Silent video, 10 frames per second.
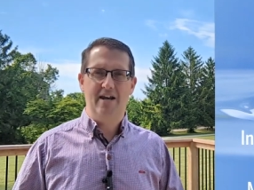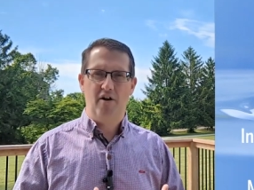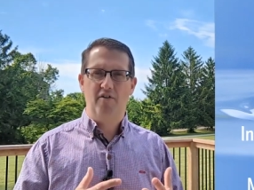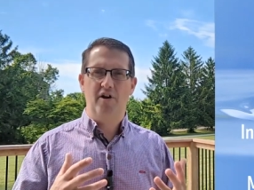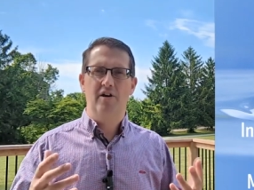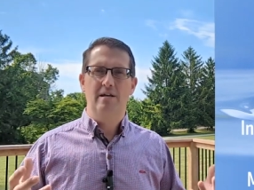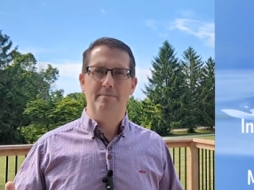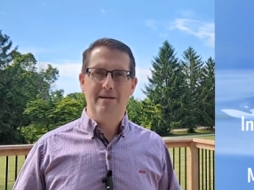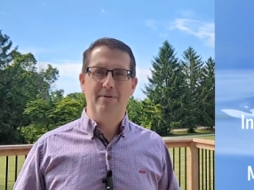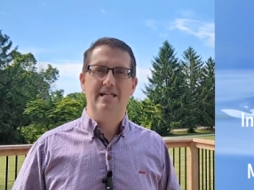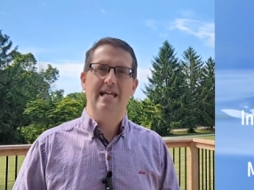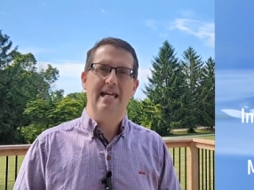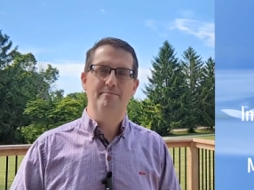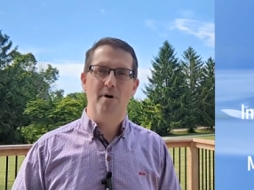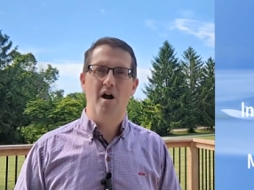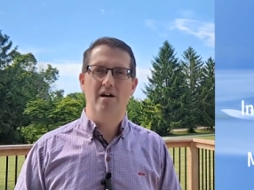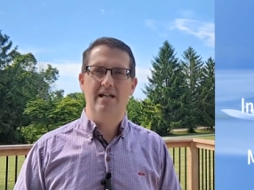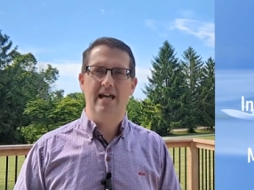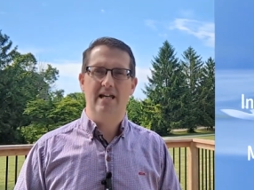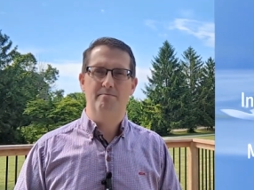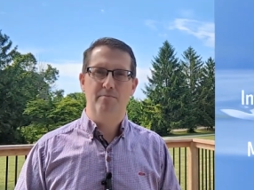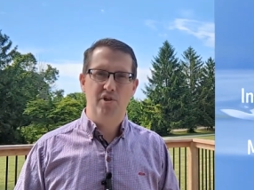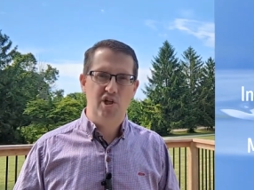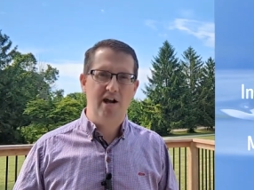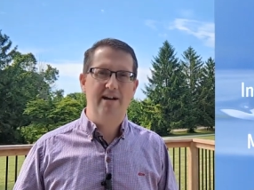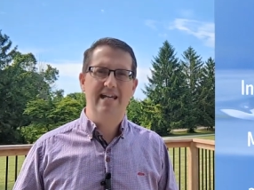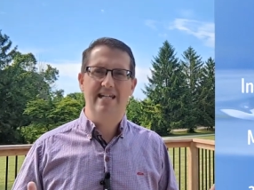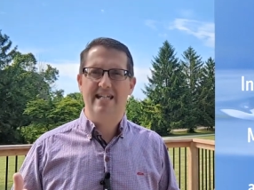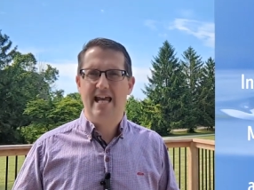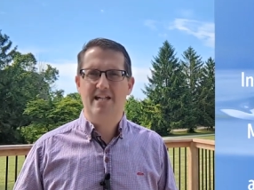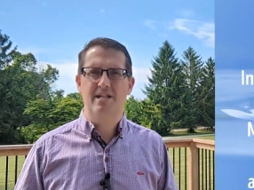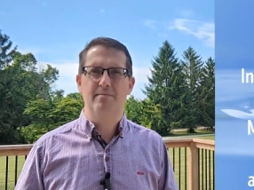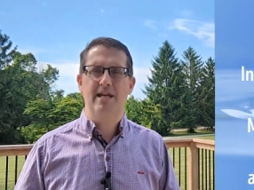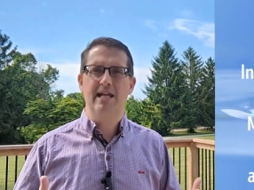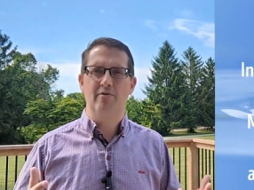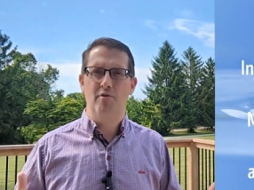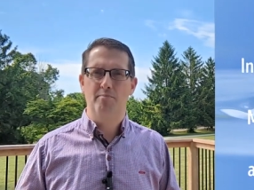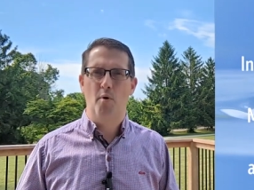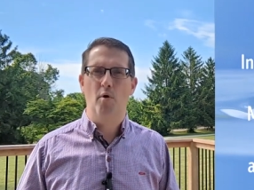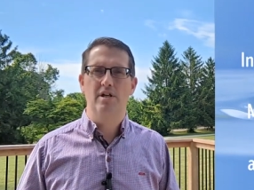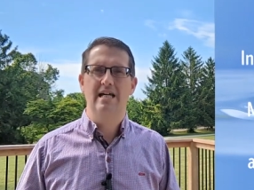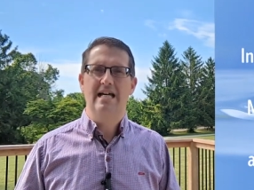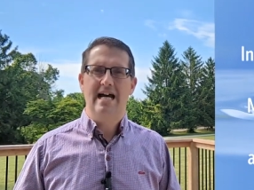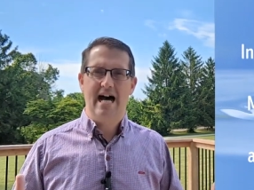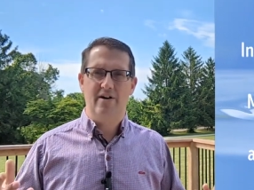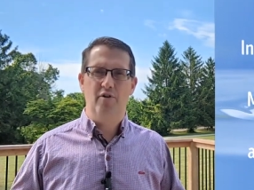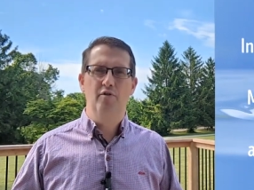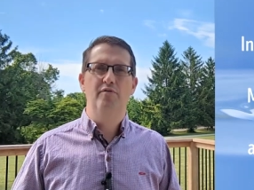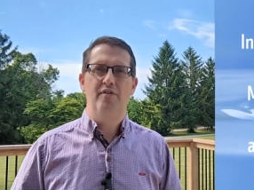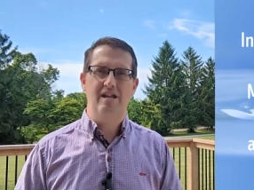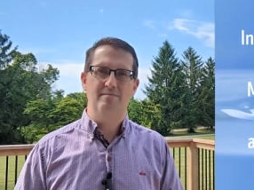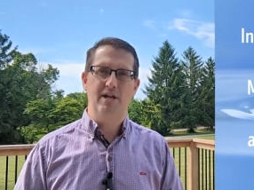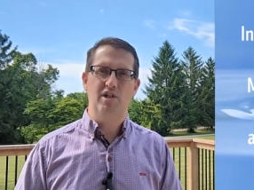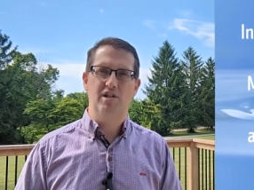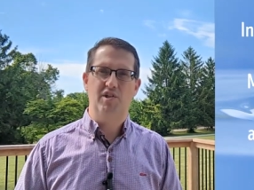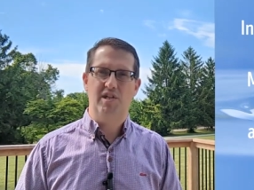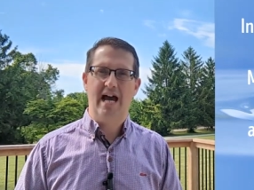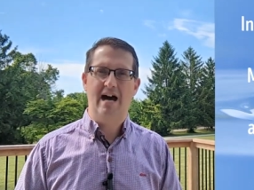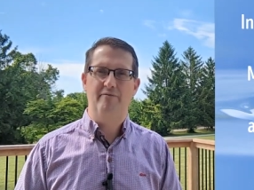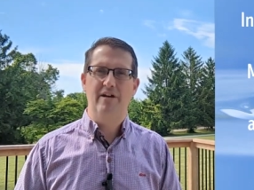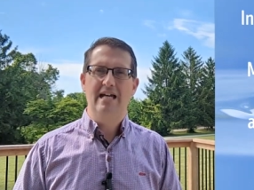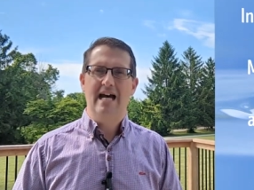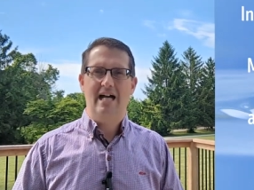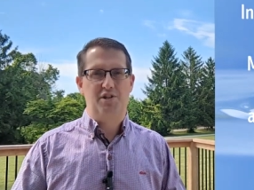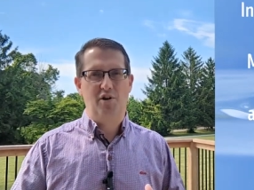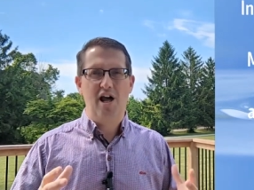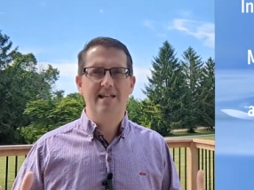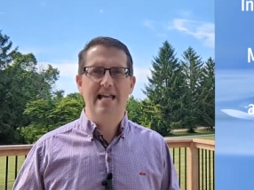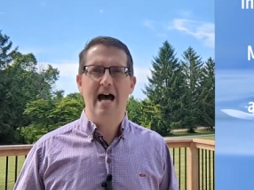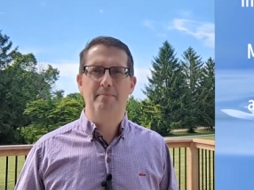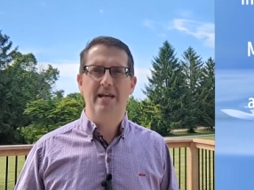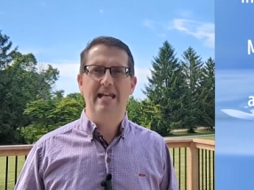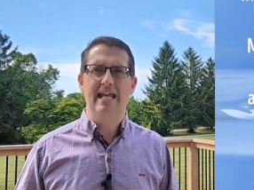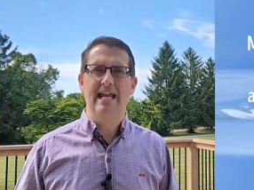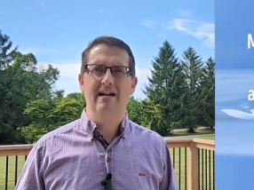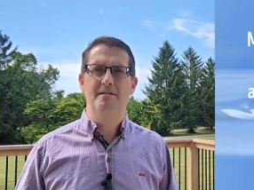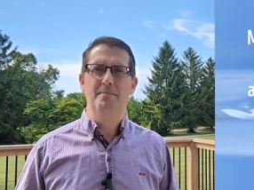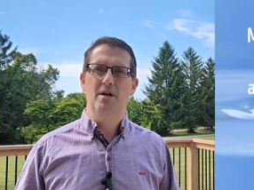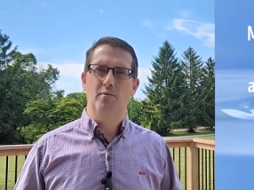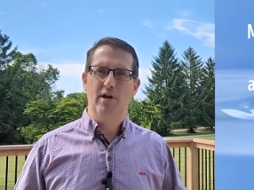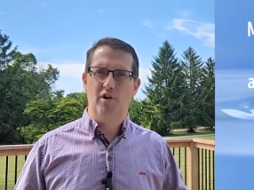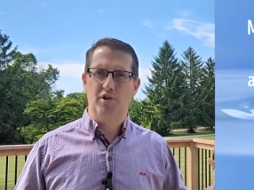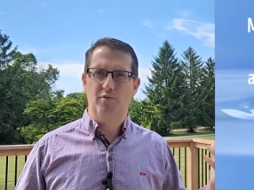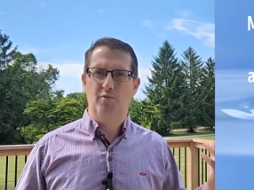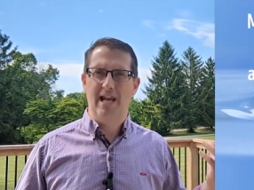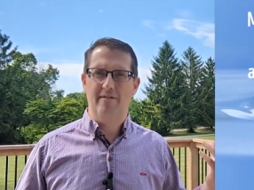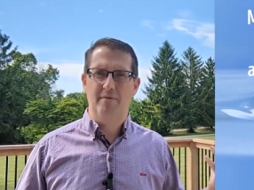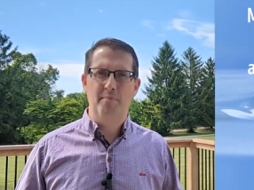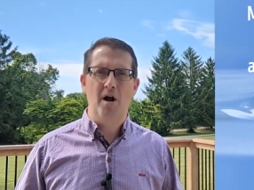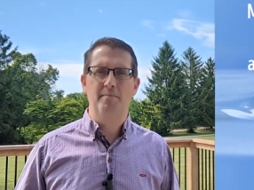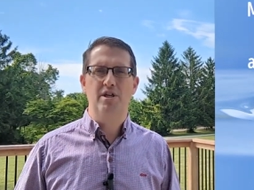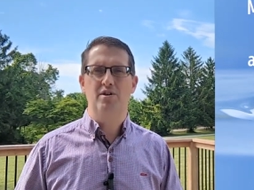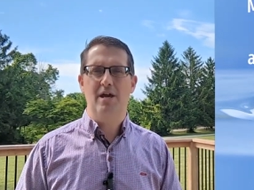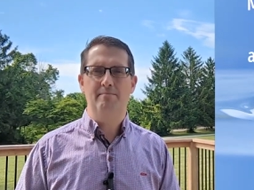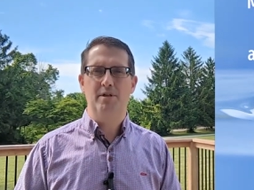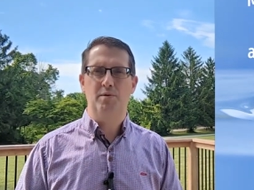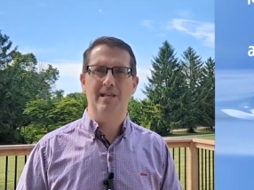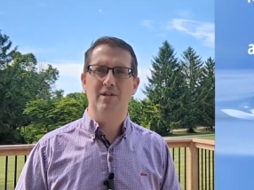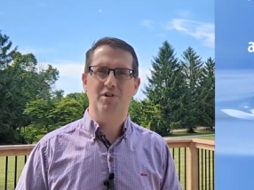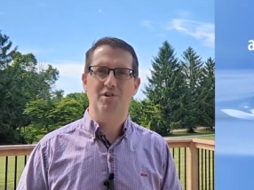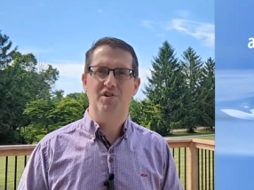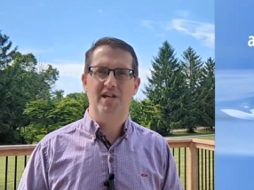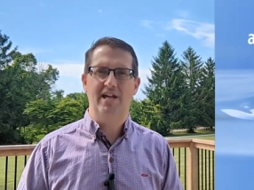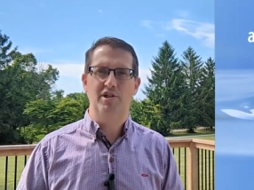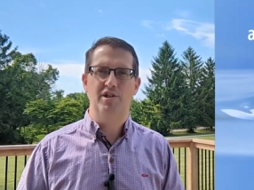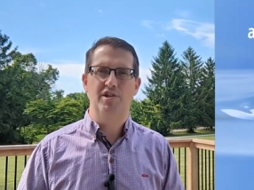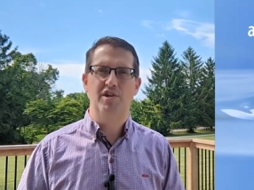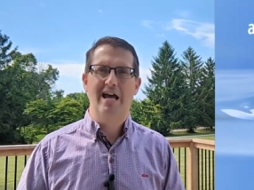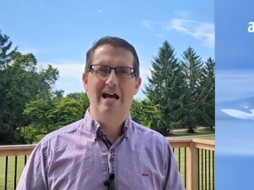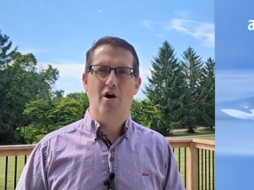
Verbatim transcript: and other people taking part in sharing and testimony and report, and our own faith mission staff. And so lots happening here. We also will have a barbecue in between the two sessions